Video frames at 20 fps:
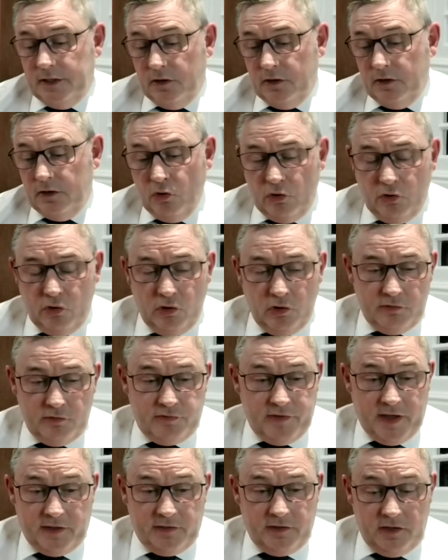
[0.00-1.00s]
all of
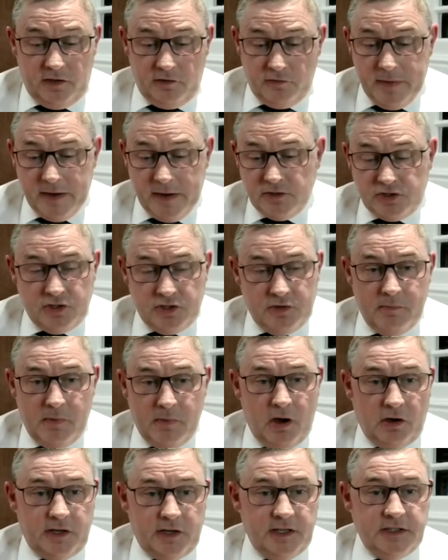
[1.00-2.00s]
that you've mentioned,
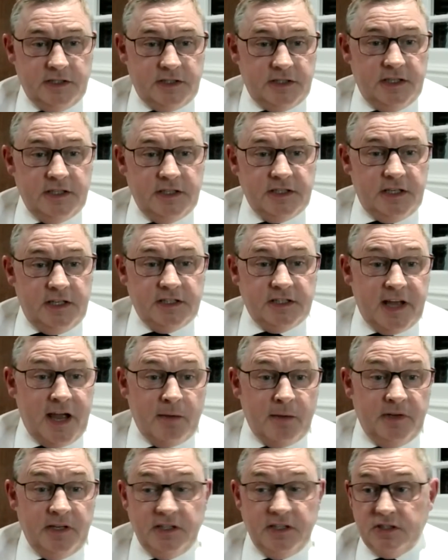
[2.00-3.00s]
Mark, is
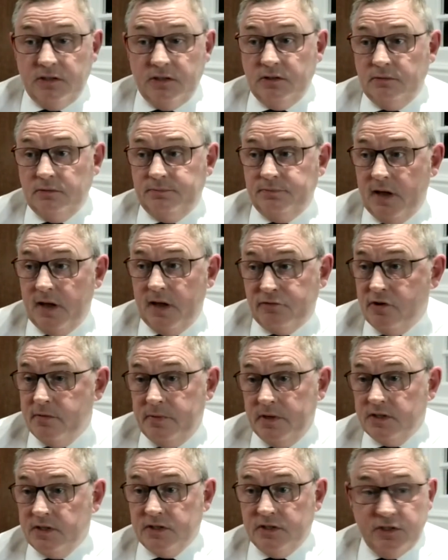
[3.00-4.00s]
happening to every
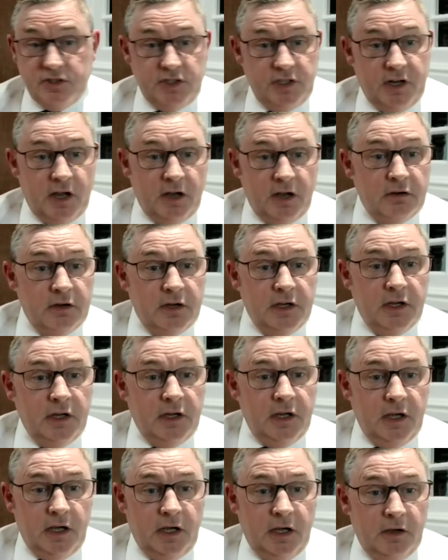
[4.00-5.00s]
business,
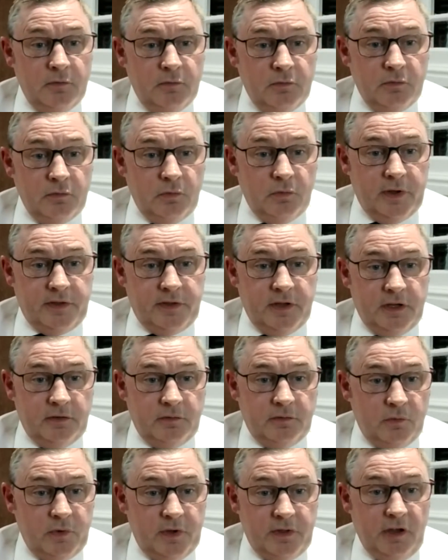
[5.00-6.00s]

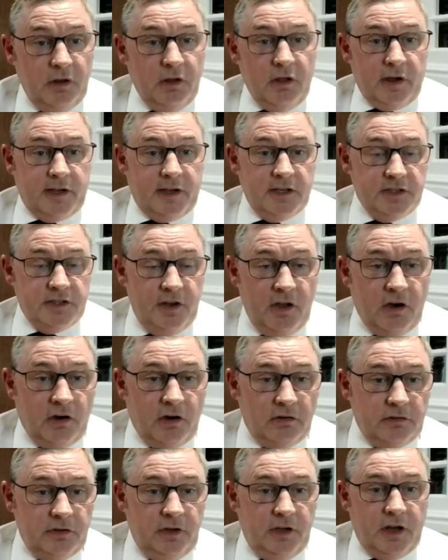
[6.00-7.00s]
whether you like it or
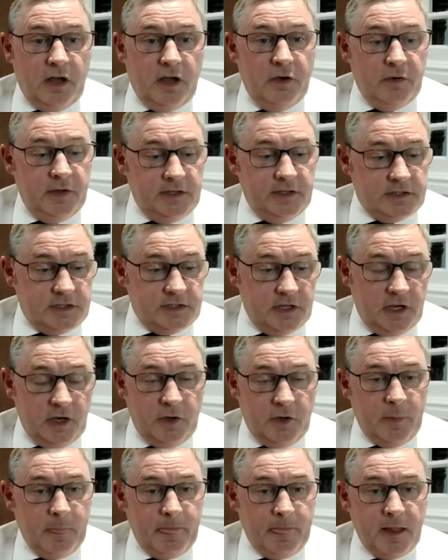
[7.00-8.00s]
not. It's
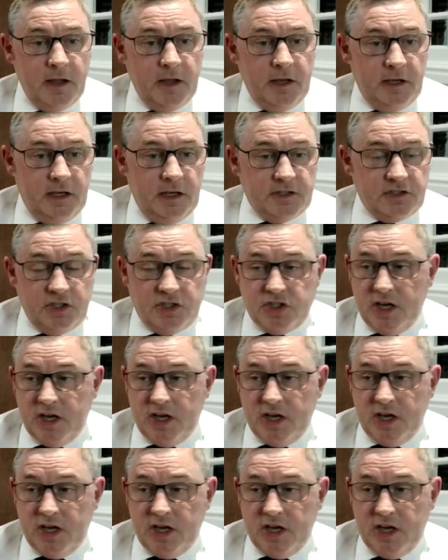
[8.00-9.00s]
a
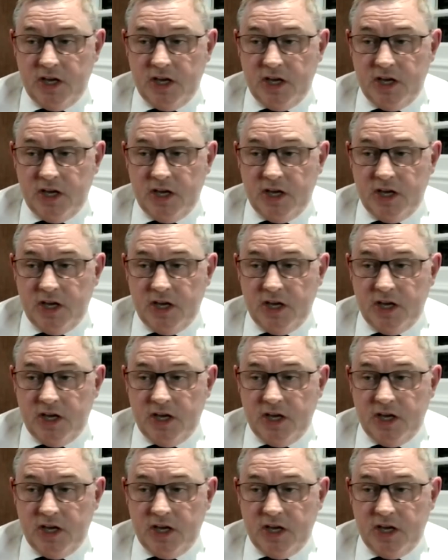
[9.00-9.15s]
changing